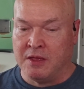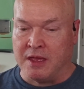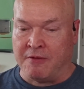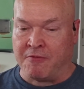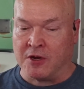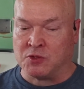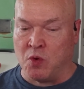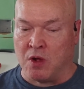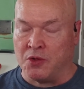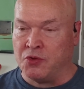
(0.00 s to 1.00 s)
At first, we
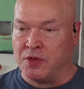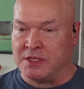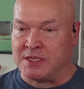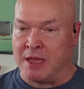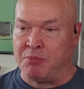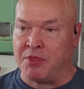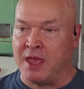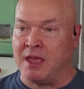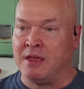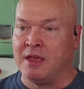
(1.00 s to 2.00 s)
were all doing the same
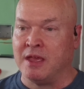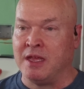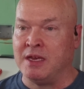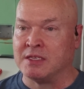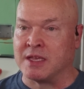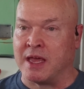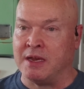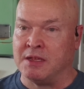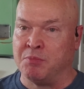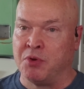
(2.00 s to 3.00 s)
thing, and he
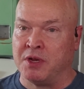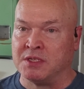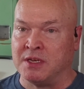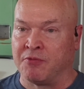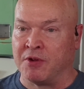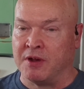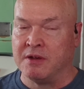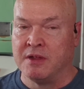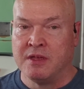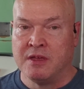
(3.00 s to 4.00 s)
decided to put us in different
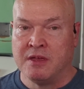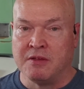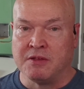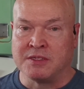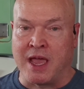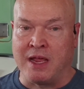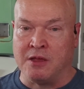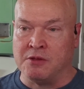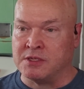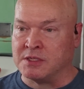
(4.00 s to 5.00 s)

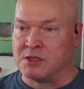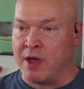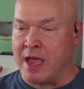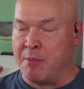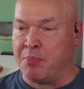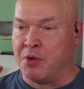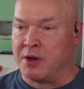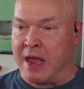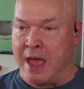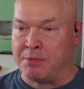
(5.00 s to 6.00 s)
silos. And so I got put
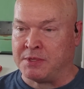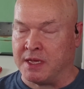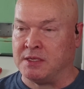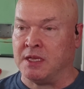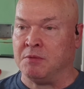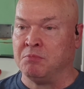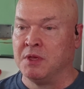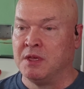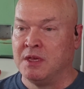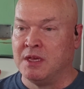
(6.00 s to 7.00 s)
on the AppSec team,
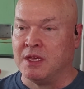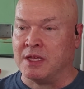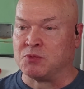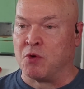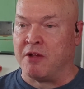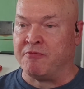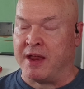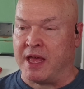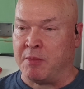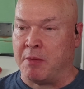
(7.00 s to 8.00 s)
and that's where I
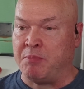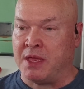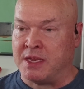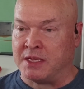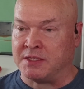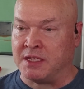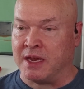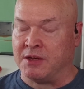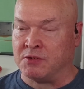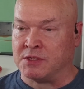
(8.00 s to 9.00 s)
found out about pen testing,
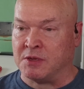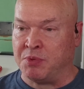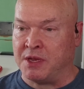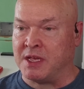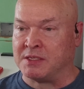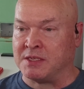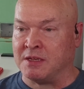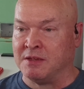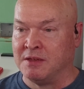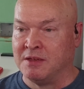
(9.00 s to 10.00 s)
got interested in pen
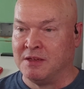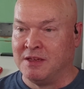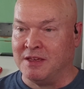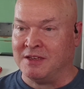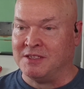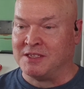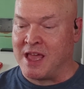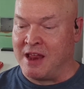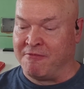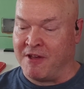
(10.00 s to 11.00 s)
testing, and just
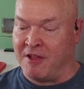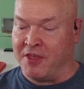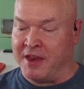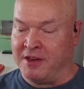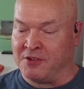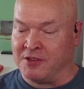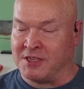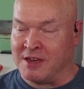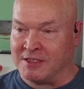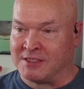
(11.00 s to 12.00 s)
kind of followed that
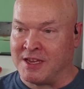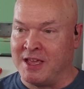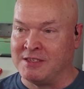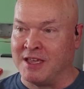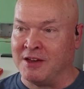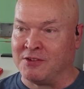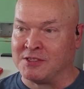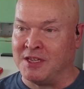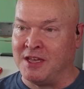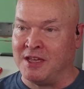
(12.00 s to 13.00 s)
interest. And it stays
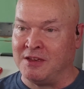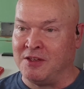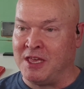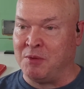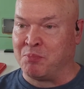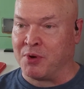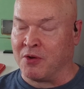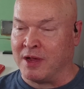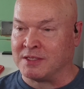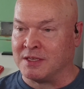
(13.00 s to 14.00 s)
interesting, and you keep
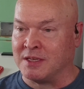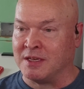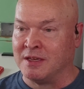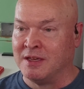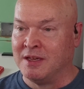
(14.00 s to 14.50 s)
progressing.